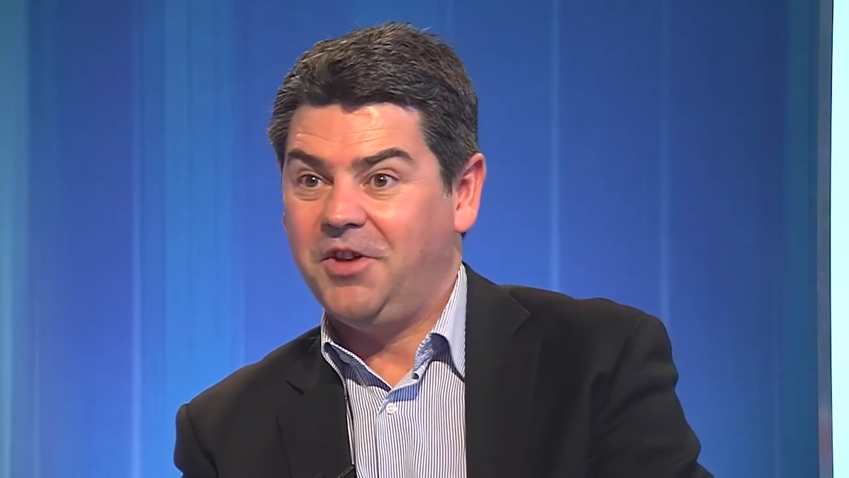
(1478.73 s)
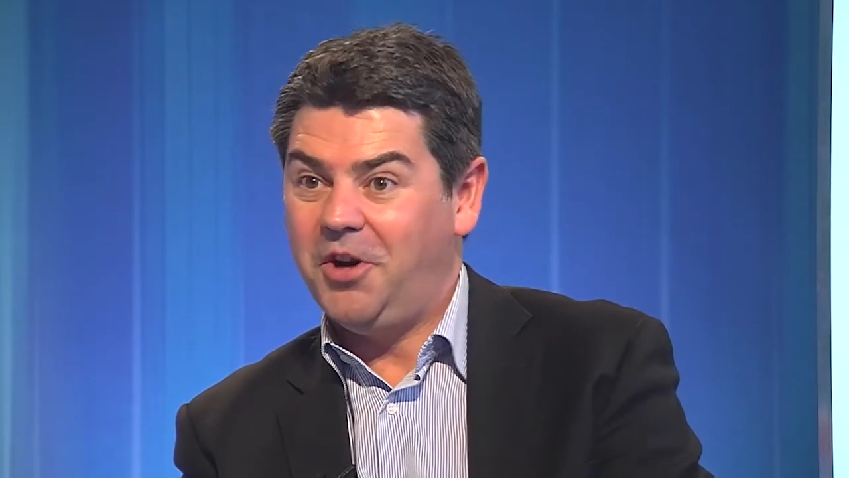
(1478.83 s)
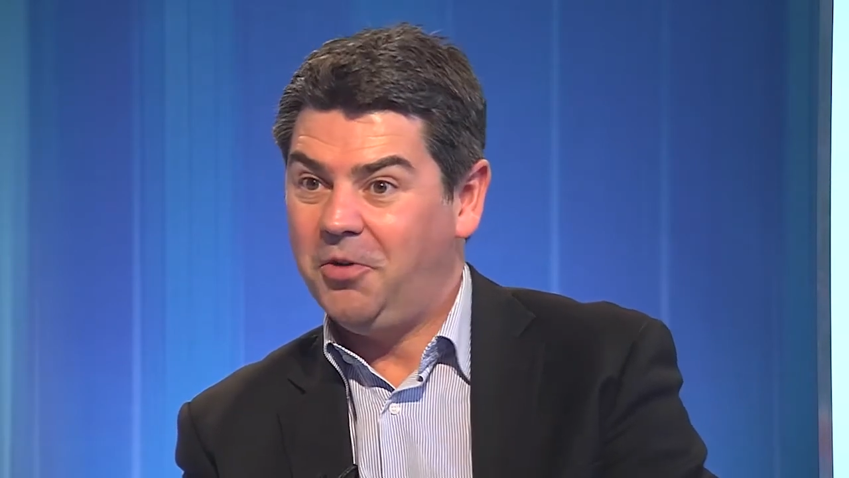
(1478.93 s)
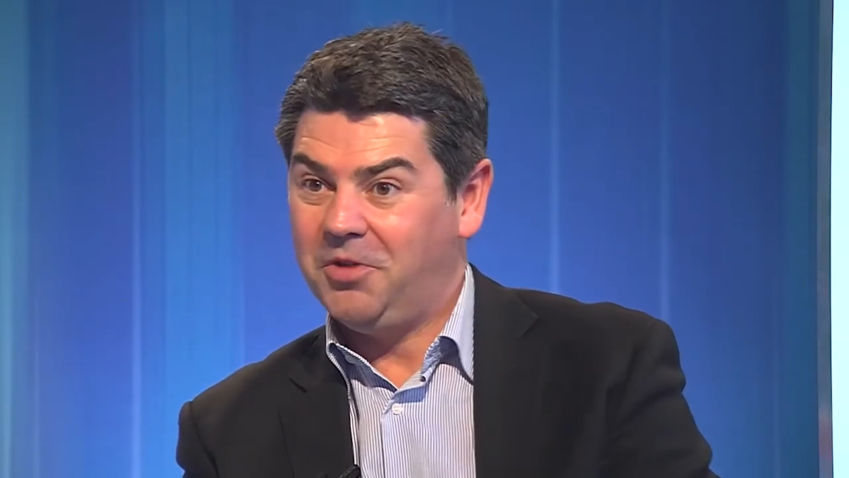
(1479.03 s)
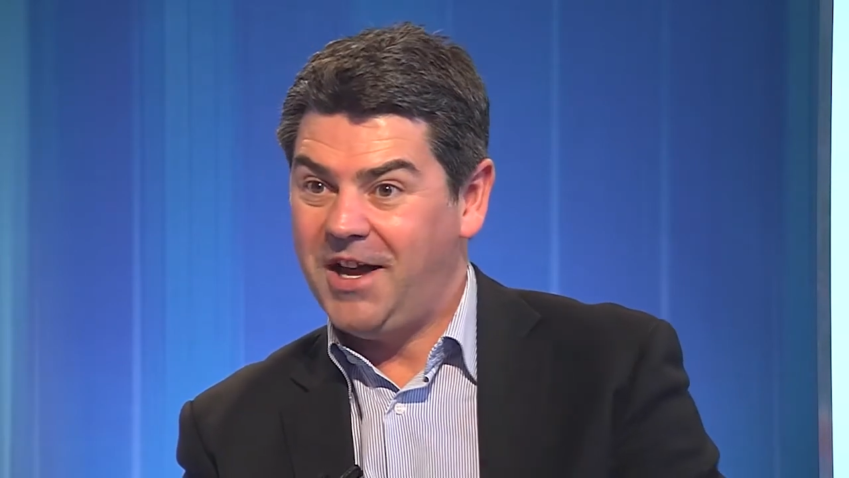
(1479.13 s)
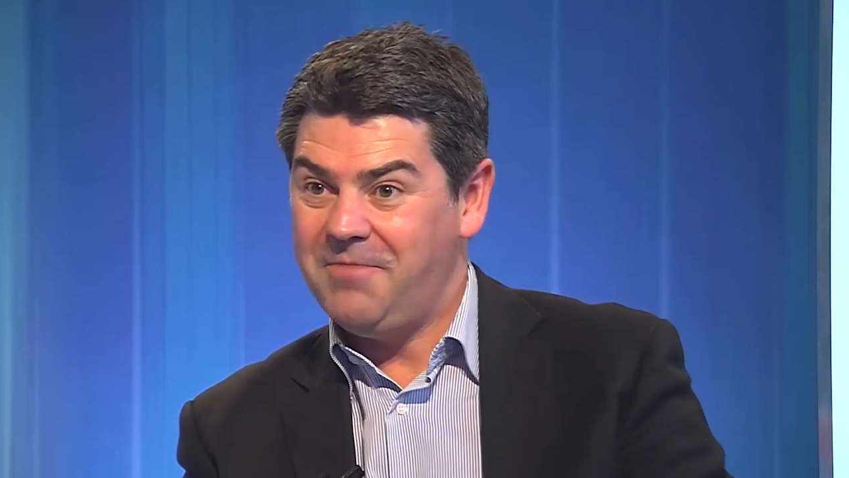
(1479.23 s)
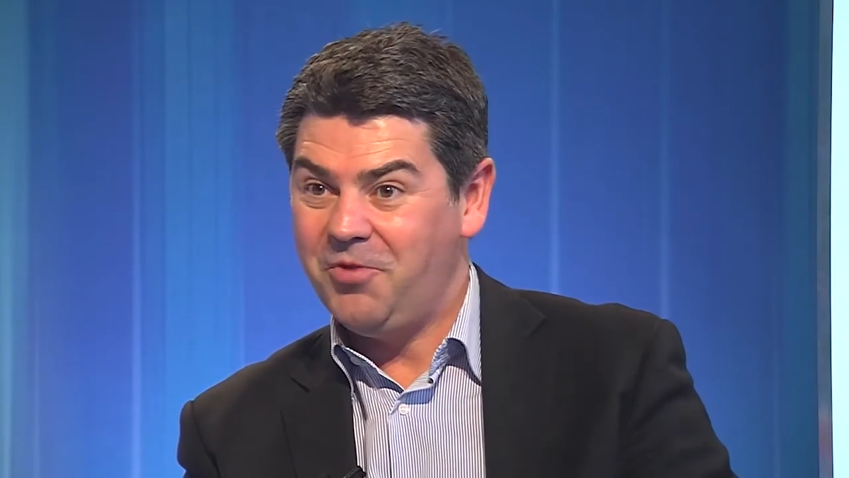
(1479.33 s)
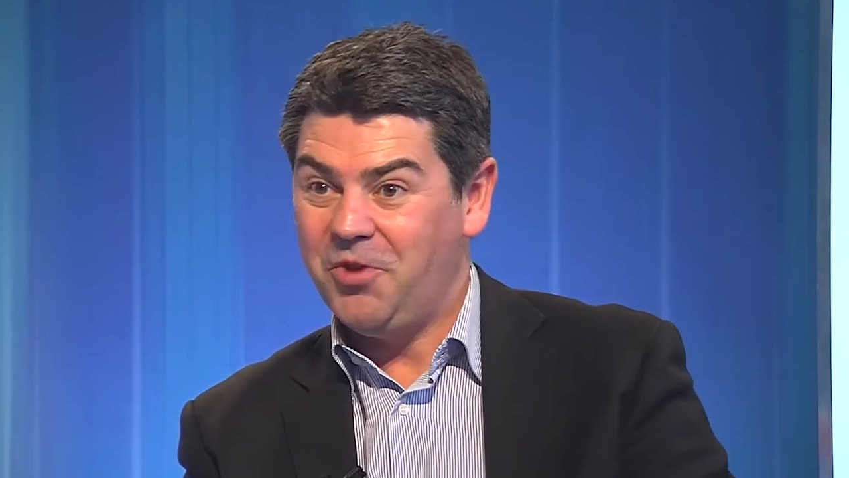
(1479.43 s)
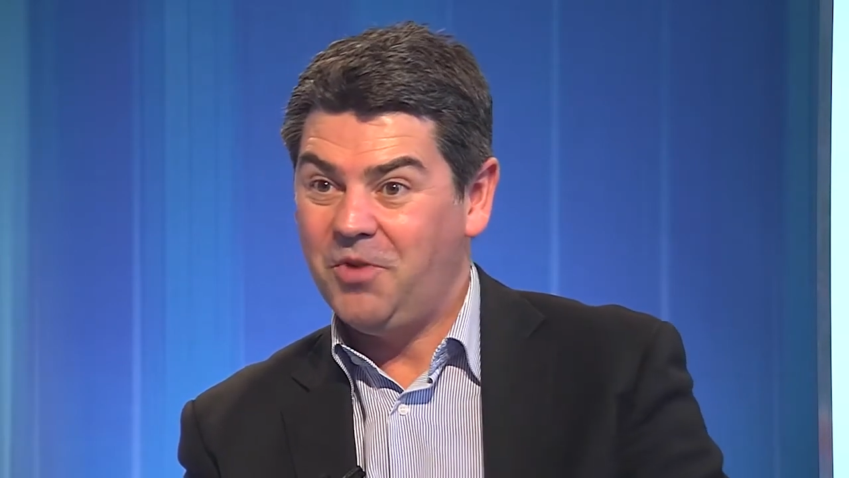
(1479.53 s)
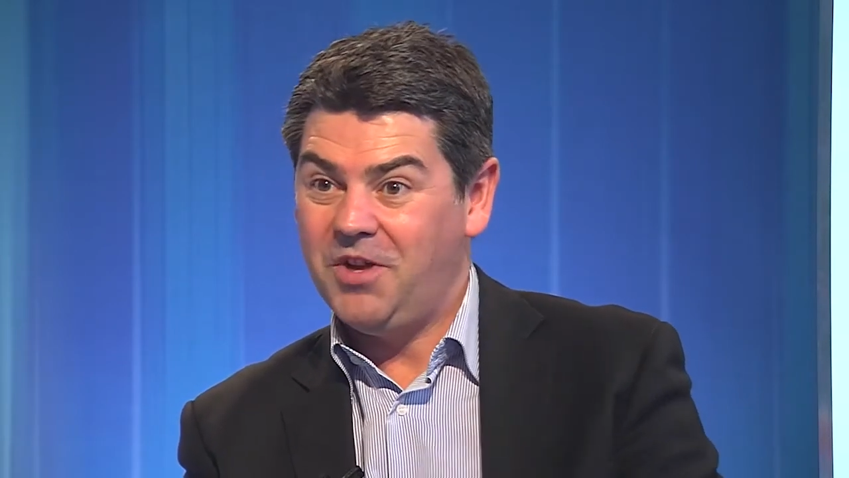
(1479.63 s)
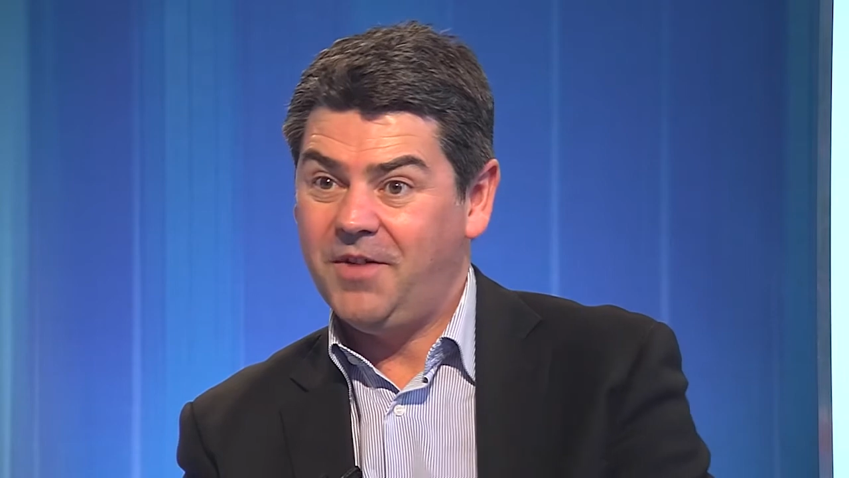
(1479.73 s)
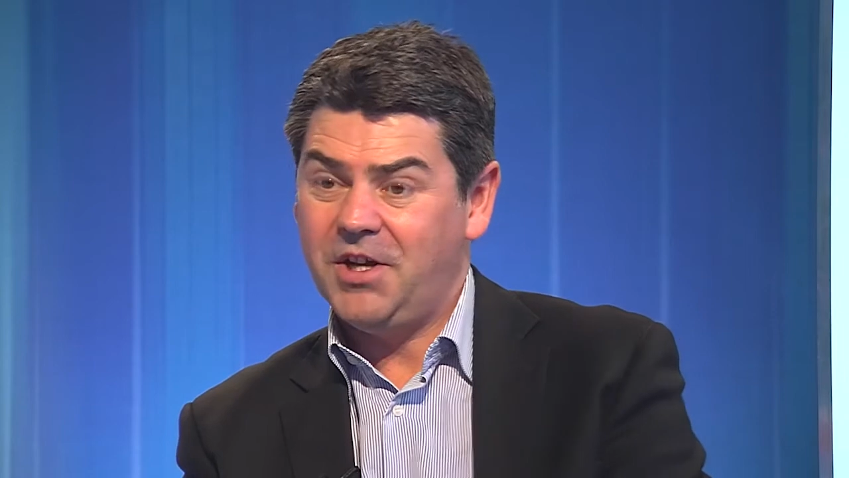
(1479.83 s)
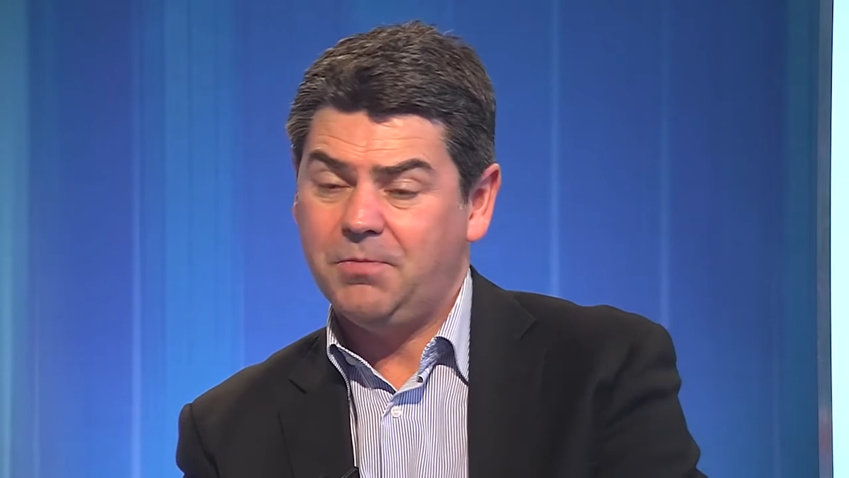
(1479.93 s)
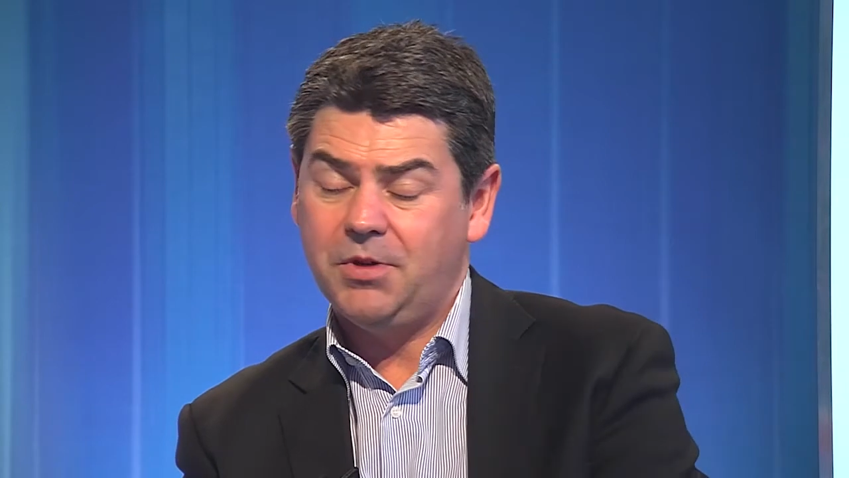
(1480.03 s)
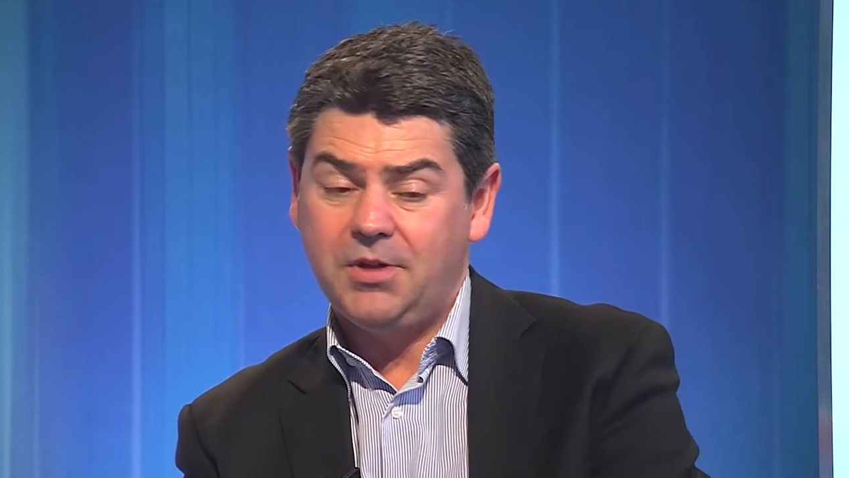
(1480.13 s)
whole game with the
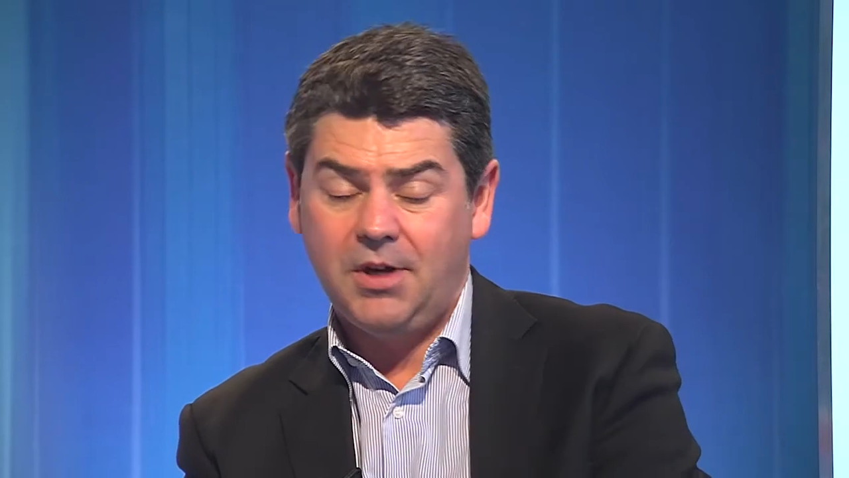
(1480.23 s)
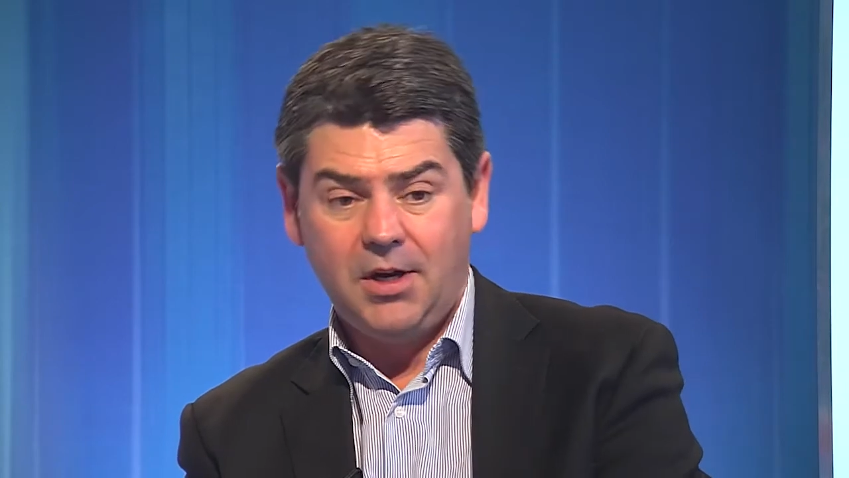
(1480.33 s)
reinvestment.